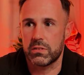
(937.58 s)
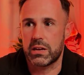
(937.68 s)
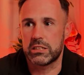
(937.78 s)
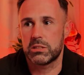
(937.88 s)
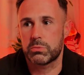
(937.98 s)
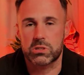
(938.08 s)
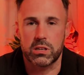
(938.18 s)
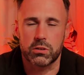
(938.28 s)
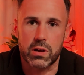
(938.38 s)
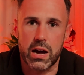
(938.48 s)

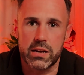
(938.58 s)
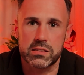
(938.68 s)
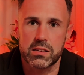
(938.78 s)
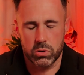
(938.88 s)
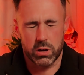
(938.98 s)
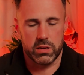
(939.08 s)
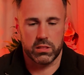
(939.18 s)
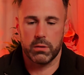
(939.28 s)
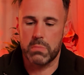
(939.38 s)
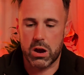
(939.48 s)
90% of guys who are
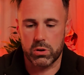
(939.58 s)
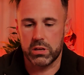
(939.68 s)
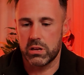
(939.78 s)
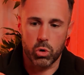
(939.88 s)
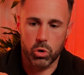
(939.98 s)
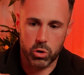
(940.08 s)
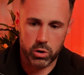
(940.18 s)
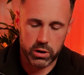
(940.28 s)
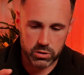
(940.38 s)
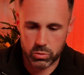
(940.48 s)
either married
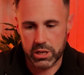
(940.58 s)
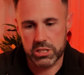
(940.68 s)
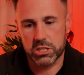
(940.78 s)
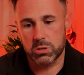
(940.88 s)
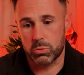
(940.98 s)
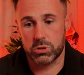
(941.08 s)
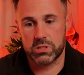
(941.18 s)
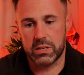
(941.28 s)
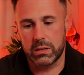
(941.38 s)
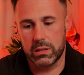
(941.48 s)
or in a relationship or
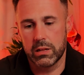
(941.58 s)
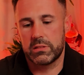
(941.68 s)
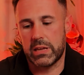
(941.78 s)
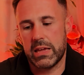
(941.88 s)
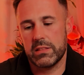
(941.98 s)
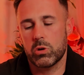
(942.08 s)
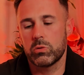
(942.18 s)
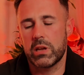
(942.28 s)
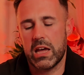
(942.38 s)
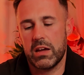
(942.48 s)
single. They
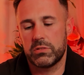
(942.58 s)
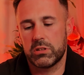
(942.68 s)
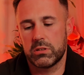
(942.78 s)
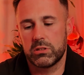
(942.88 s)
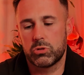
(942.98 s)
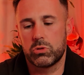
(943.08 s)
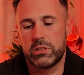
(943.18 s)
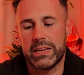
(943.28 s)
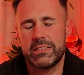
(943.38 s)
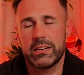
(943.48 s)
don't have the
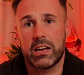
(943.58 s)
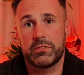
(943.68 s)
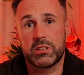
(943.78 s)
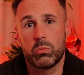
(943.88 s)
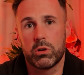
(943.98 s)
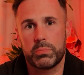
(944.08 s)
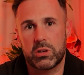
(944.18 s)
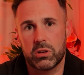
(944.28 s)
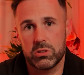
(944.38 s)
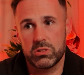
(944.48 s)
dating life they want
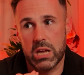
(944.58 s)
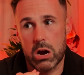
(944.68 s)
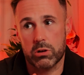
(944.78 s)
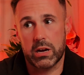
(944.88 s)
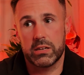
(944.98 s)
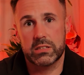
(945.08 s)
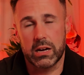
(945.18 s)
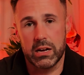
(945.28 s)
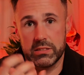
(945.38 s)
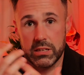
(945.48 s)
because they are nice
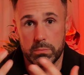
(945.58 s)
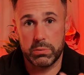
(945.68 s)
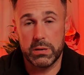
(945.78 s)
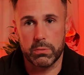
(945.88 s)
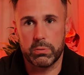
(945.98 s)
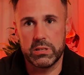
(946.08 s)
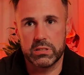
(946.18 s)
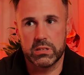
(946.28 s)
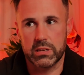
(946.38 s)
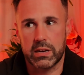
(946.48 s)
guys, they're people
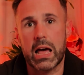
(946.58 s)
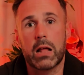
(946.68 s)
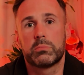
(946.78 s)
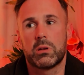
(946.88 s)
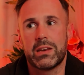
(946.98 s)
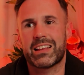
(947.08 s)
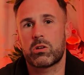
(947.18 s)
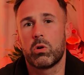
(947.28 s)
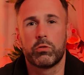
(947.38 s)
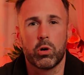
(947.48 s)
pleasers, and I help them
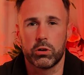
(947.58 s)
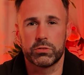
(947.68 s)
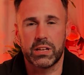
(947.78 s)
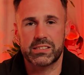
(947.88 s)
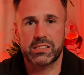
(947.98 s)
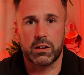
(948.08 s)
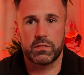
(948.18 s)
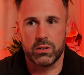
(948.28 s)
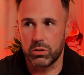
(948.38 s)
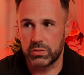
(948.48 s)
let go of all of that stuff
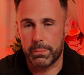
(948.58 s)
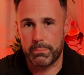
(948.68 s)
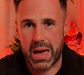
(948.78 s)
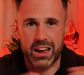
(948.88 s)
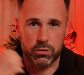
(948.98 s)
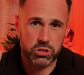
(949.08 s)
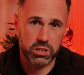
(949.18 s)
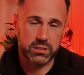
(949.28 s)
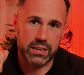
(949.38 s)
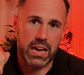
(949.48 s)
and all of that bag of
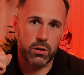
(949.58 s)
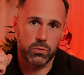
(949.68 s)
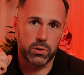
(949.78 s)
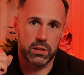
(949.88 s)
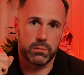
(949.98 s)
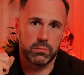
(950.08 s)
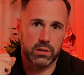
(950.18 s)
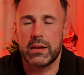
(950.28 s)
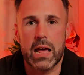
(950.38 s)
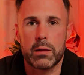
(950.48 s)
shit they carry with them
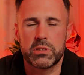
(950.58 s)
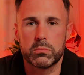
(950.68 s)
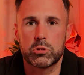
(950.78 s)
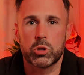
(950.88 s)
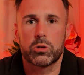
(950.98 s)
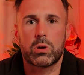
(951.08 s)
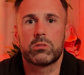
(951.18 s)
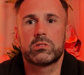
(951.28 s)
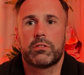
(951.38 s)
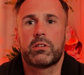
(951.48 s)
and help them turn
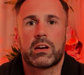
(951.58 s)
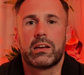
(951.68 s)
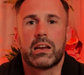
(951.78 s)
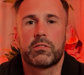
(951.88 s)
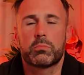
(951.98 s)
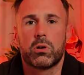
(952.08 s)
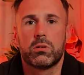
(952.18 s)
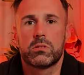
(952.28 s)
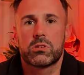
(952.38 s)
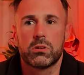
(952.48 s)
around their fucking life,
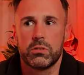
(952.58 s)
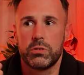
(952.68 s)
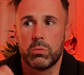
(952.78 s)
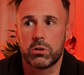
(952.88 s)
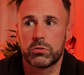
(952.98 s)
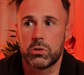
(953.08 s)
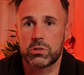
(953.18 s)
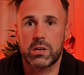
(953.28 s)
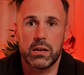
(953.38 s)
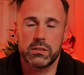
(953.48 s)
bro. So if you're one of
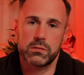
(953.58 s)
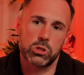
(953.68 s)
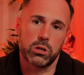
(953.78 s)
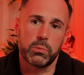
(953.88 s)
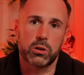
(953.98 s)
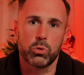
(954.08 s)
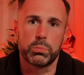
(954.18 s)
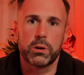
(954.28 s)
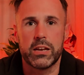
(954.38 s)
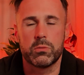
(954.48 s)
those guys, join my
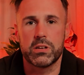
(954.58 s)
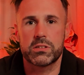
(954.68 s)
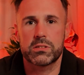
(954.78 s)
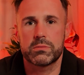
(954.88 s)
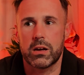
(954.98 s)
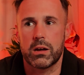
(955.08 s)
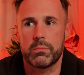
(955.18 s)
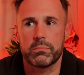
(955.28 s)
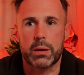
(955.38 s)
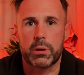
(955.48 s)
group. Anyways,
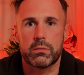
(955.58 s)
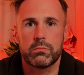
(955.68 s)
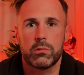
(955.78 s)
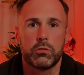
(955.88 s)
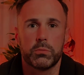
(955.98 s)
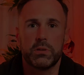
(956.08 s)
yeah, man, love and